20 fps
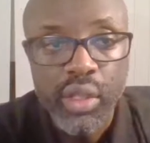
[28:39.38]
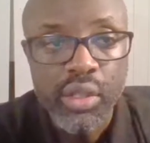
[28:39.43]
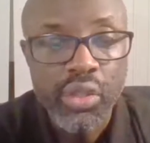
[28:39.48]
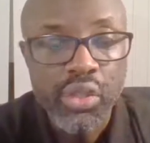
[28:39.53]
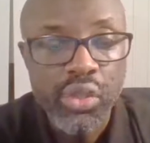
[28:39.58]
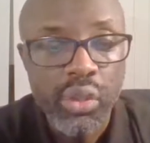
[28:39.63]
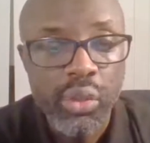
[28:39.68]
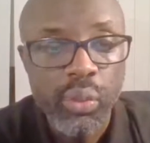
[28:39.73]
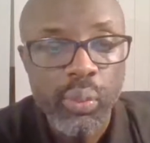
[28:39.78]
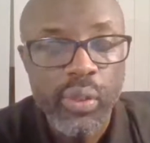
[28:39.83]

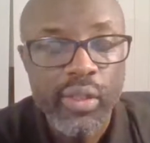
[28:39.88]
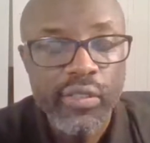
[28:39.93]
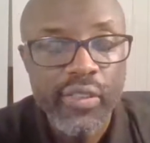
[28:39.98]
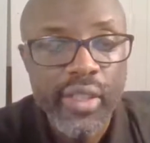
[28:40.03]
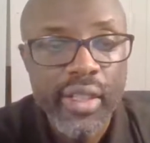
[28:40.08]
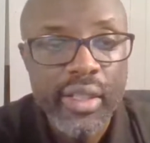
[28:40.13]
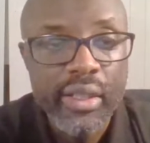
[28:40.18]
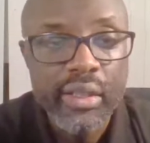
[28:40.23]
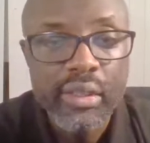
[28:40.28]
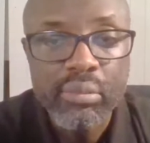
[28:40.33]
So with
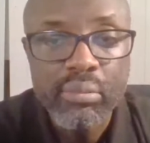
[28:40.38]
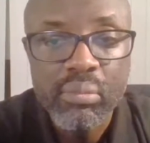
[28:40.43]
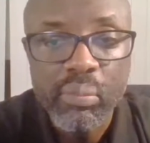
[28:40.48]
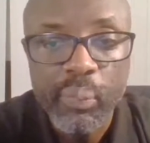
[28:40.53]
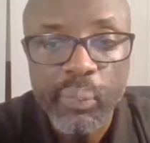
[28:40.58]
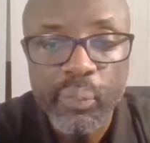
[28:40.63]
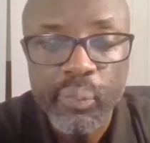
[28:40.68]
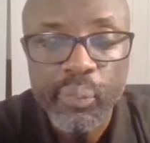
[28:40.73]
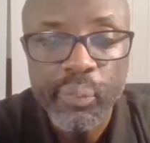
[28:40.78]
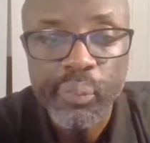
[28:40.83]
that,
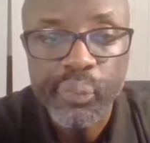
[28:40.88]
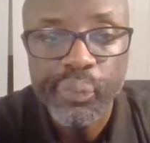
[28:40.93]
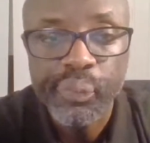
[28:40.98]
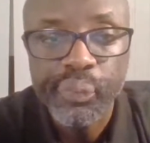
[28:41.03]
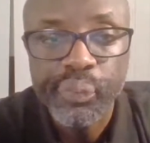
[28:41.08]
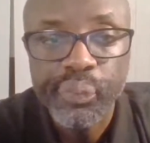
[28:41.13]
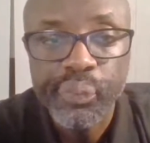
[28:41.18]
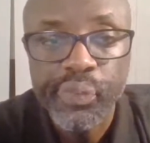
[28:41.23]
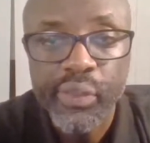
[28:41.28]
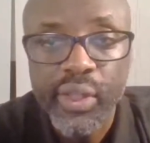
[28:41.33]

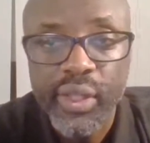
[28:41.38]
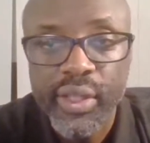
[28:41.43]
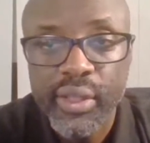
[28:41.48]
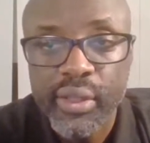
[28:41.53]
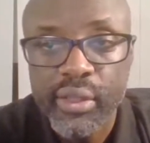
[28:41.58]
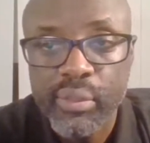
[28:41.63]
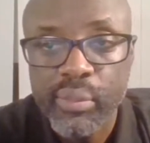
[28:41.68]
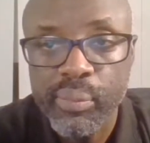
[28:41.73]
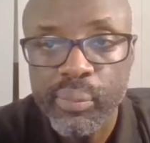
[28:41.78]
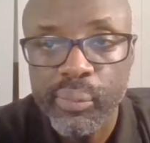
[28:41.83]

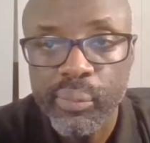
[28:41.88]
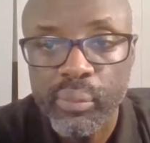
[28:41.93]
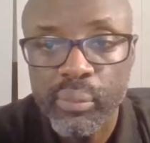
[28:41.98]
then